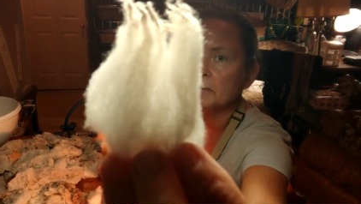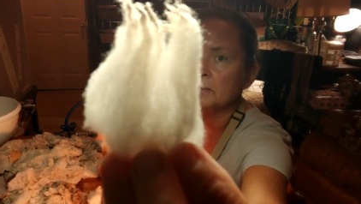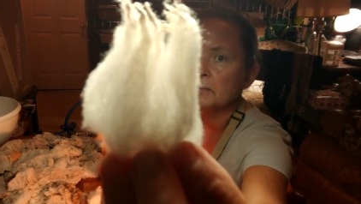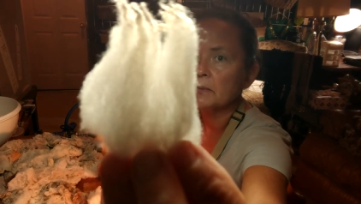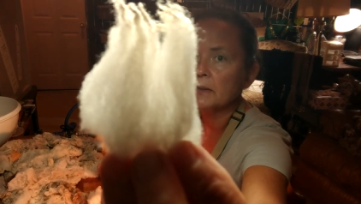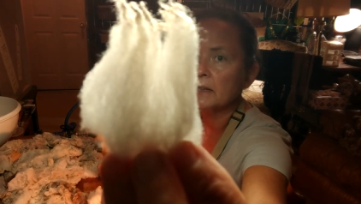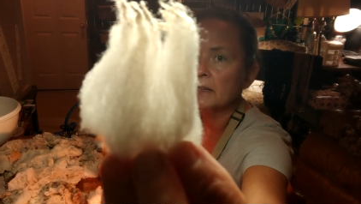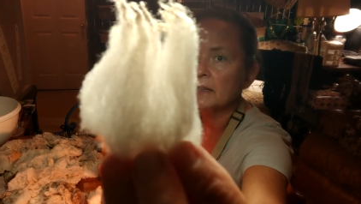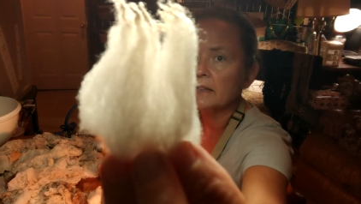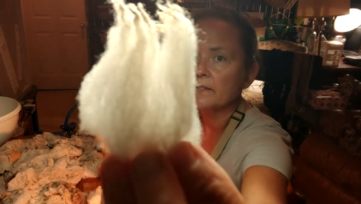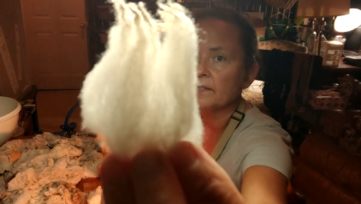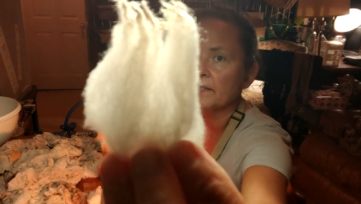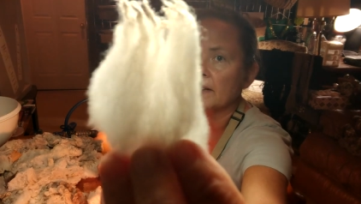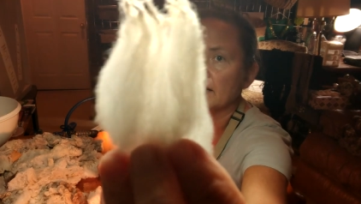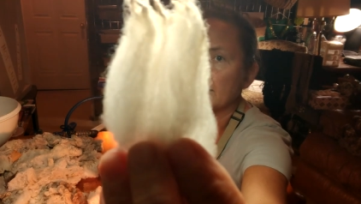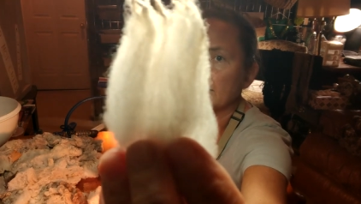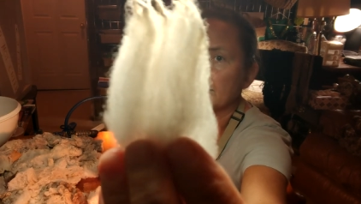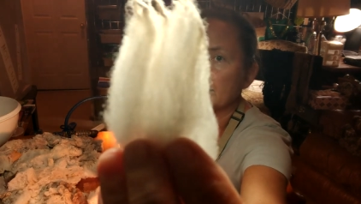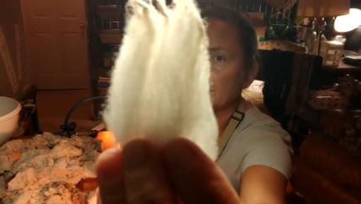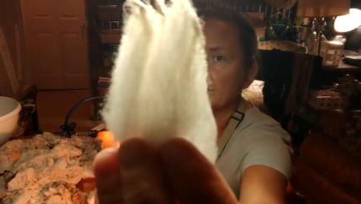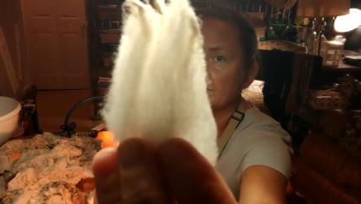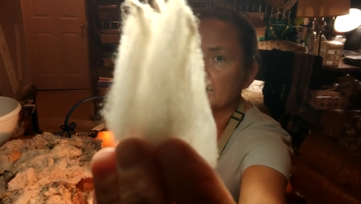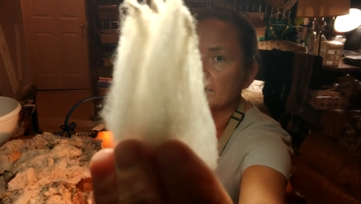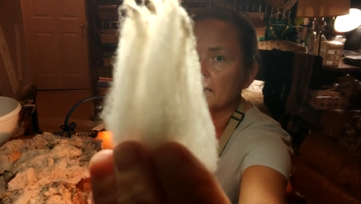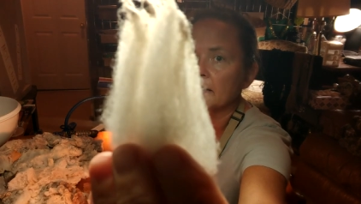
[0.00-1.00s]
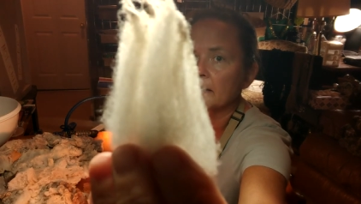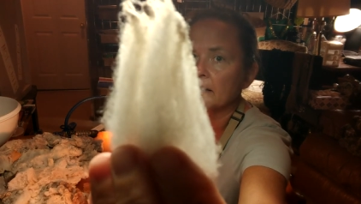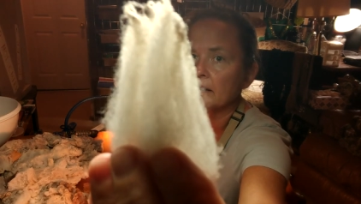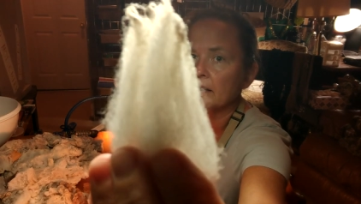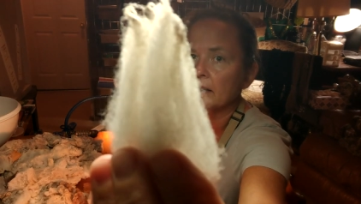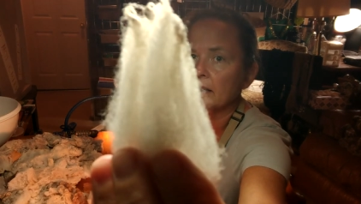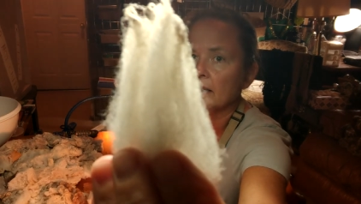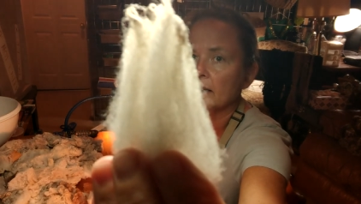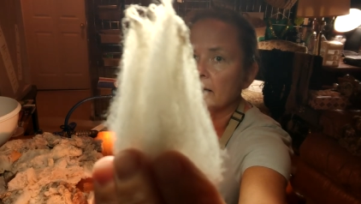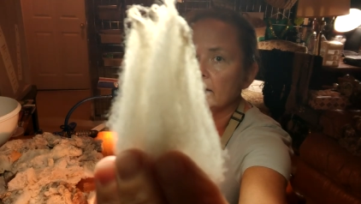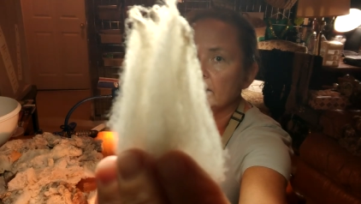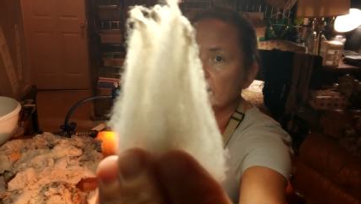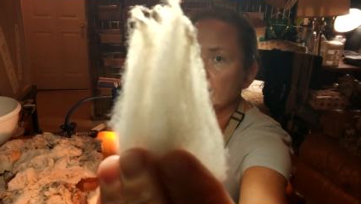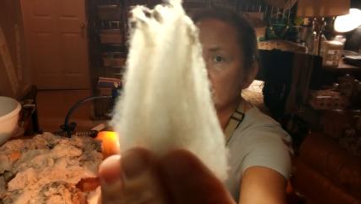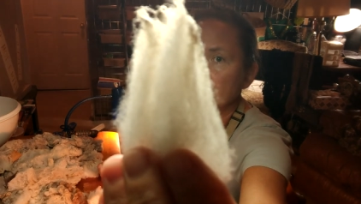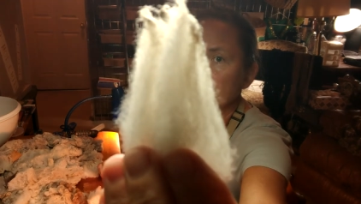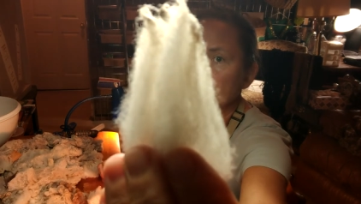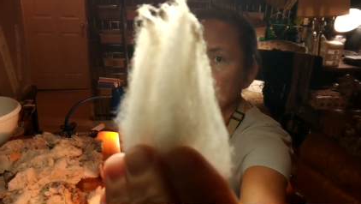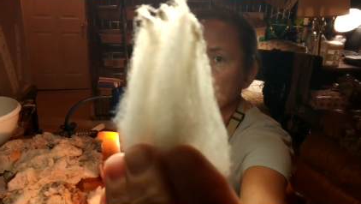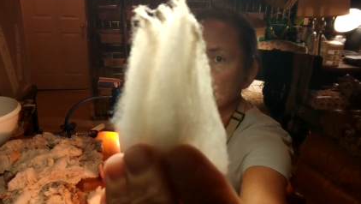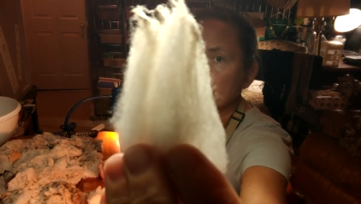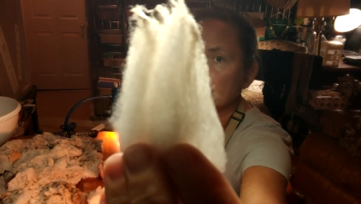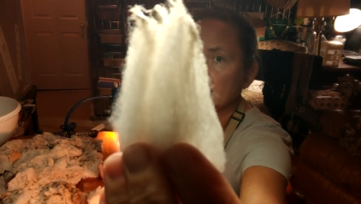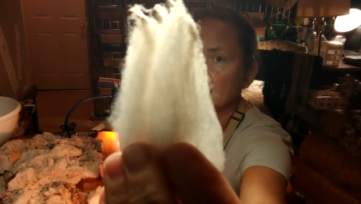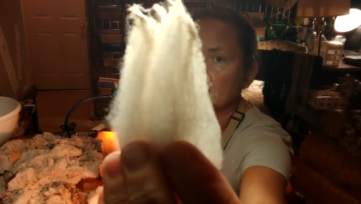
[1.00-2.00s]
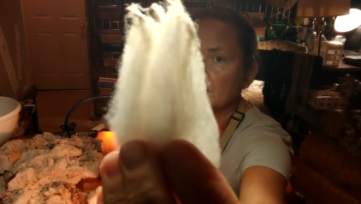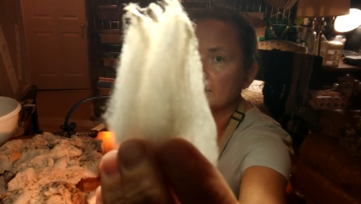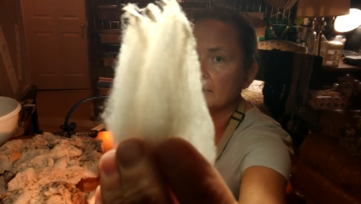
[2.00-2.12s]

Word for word: is really fine here on our gilly.